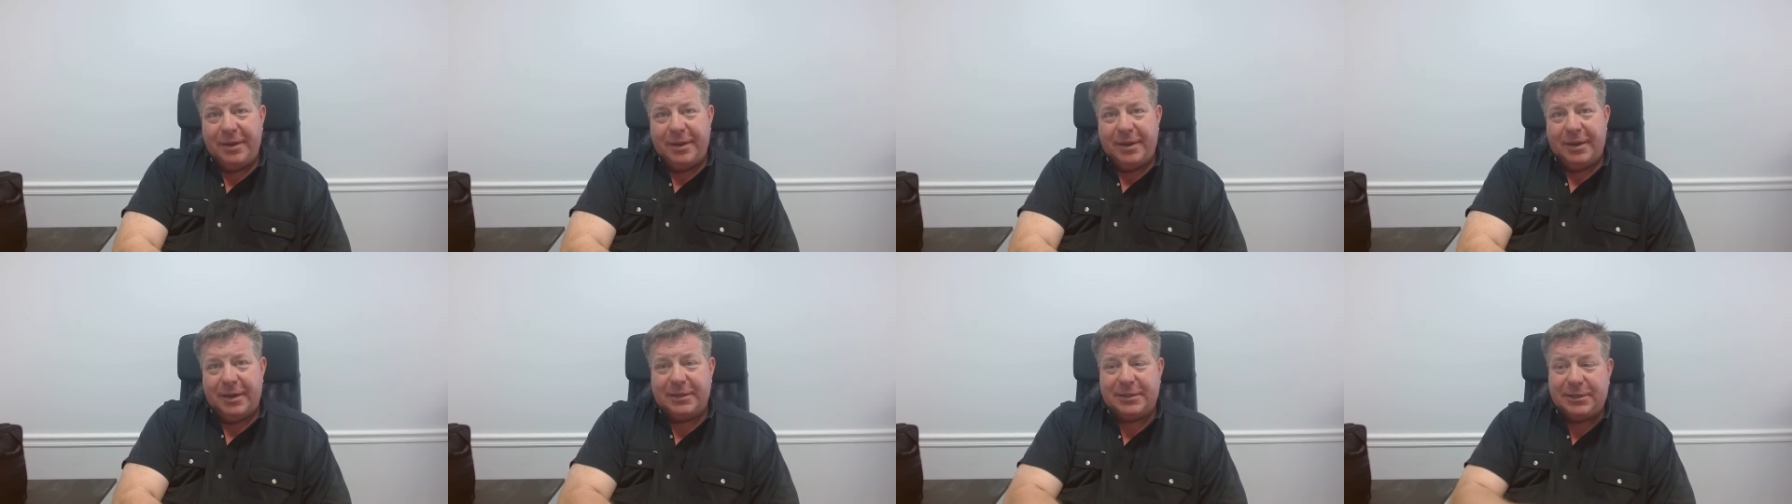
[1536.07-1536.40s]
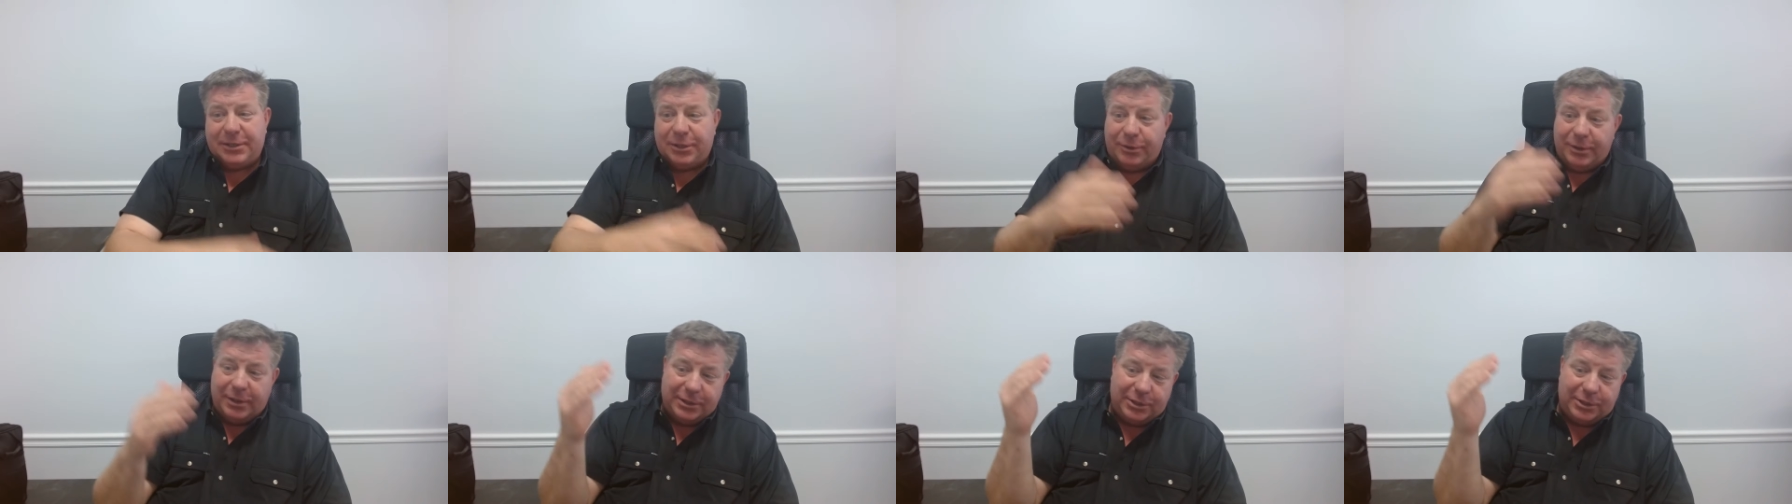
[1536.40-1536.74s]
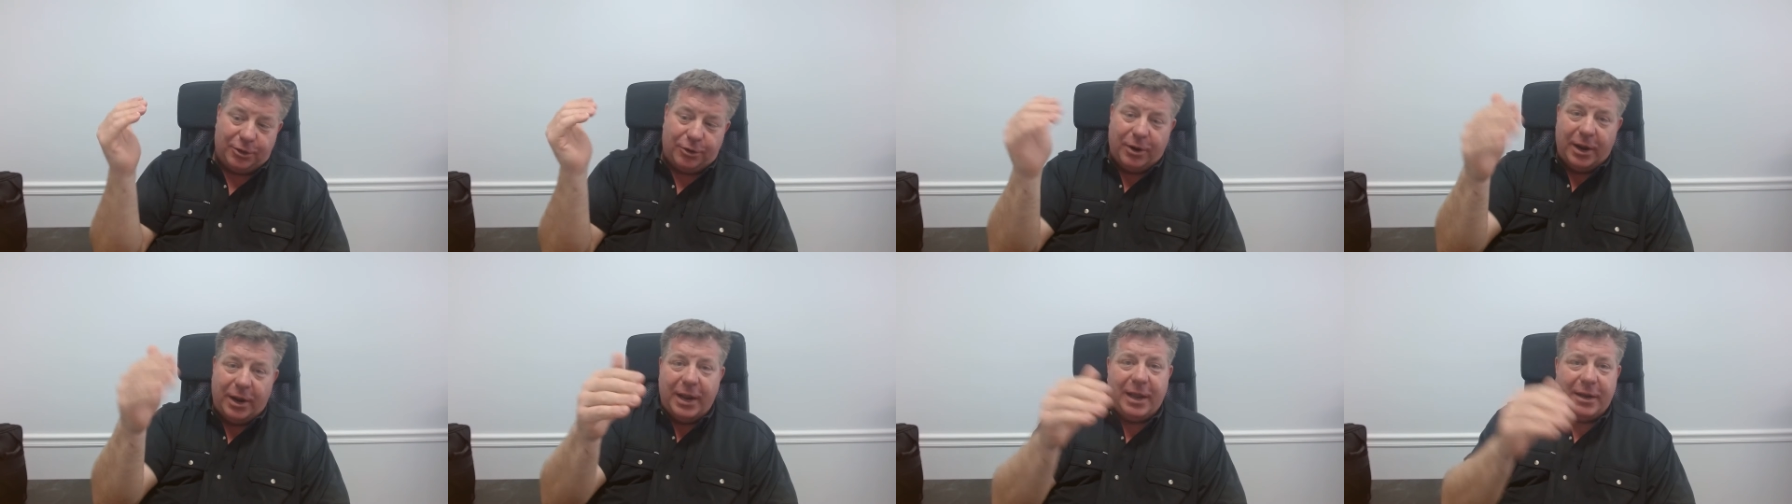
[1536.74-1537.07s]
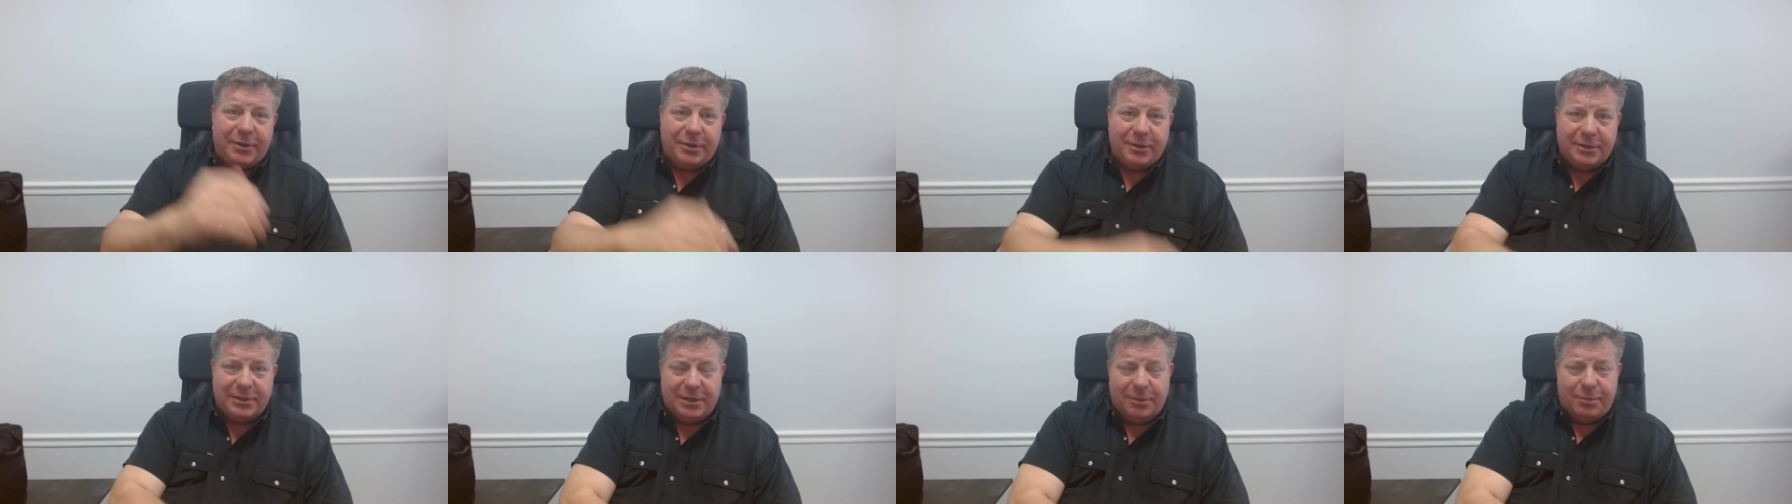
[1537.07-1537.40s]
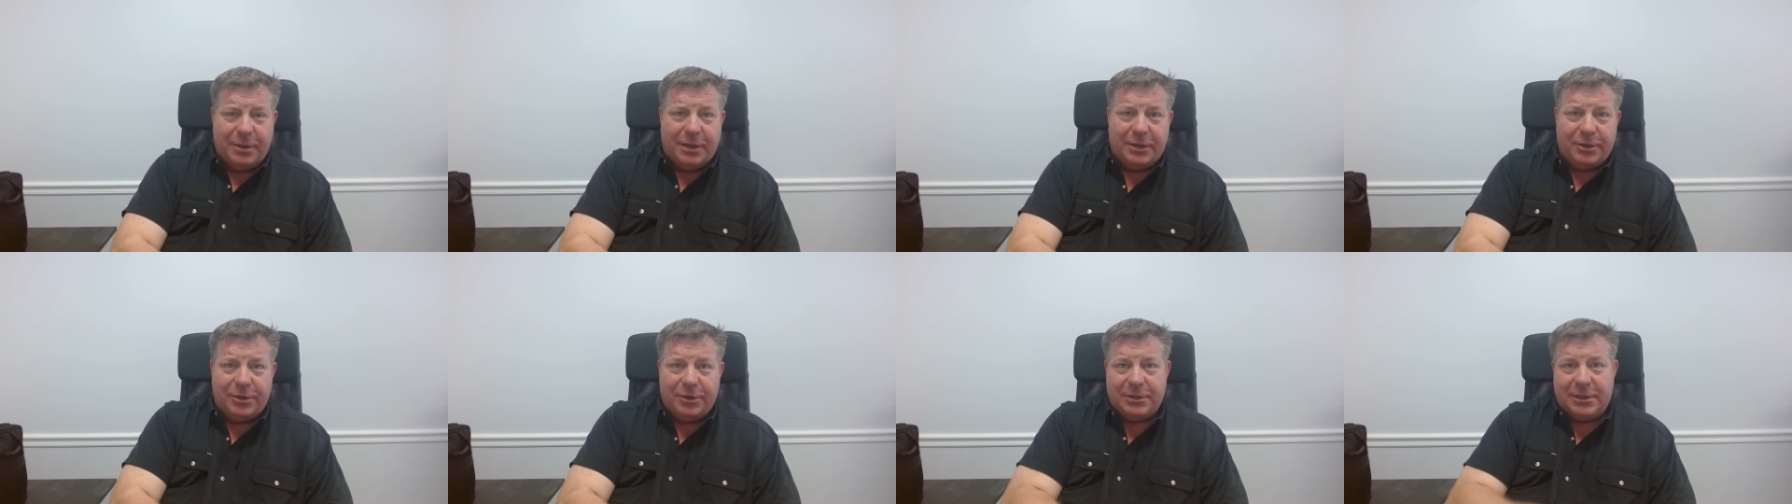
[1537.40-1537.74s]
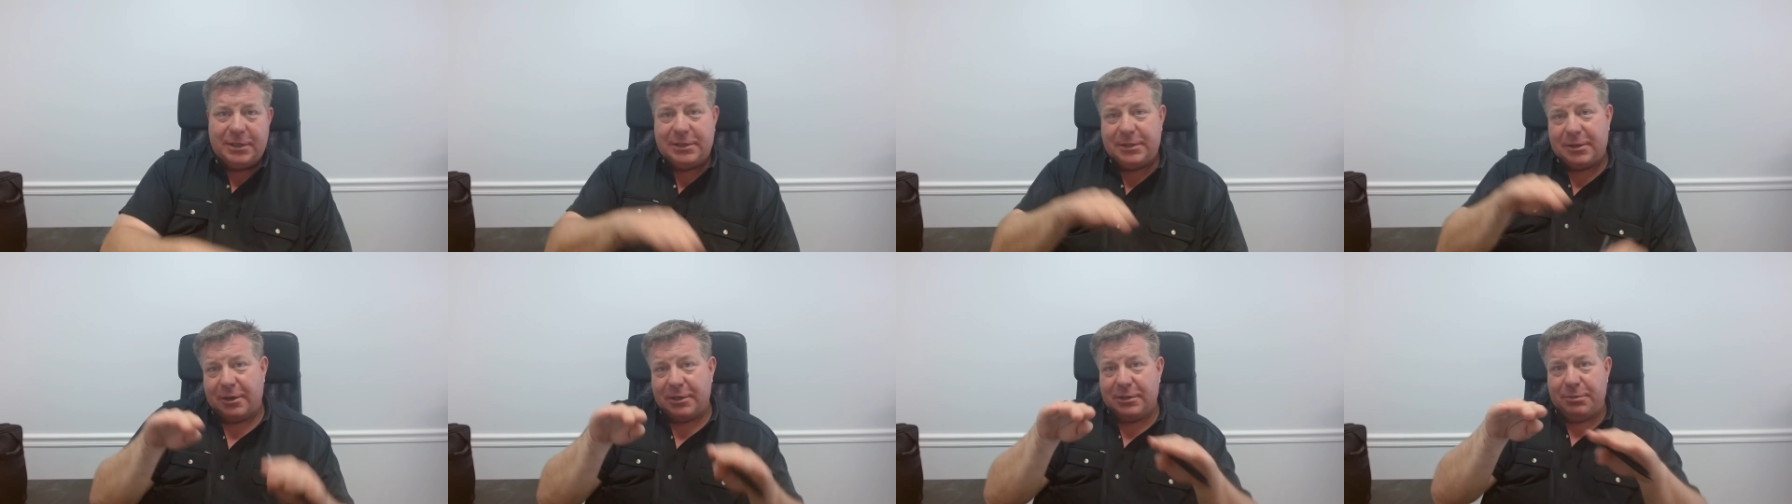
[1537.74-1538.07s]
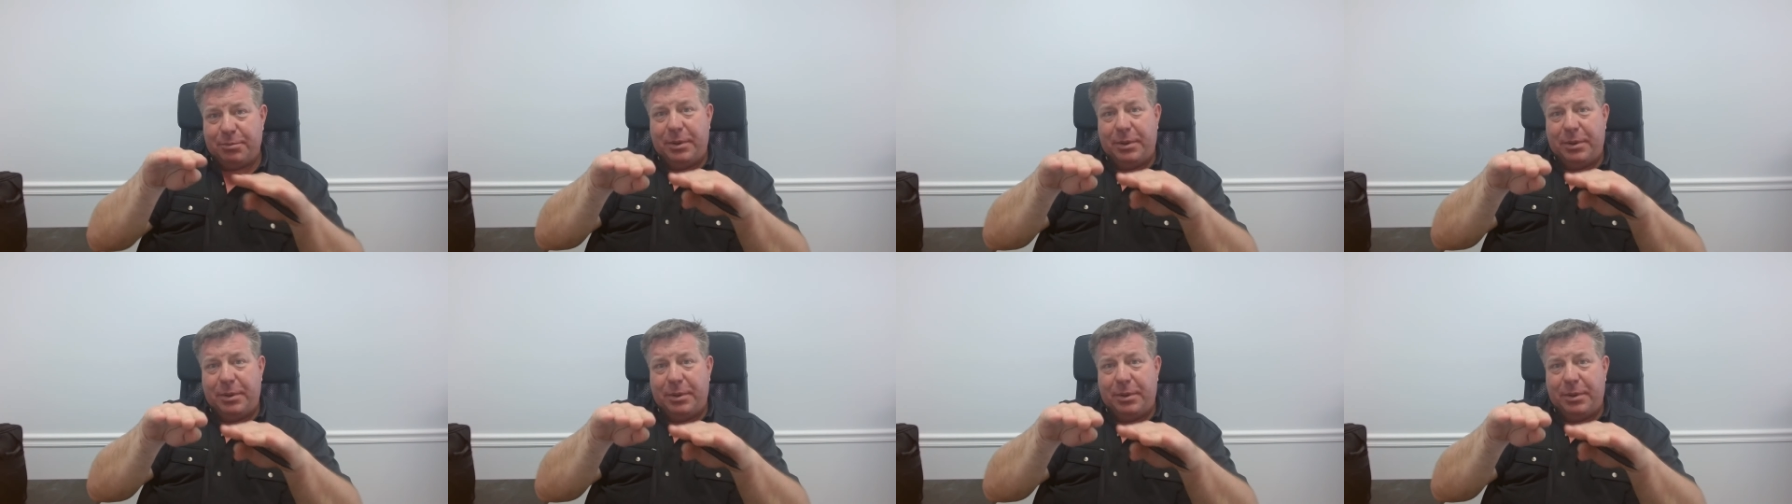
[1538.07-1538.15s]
As soon as Craig enters the pictures and starts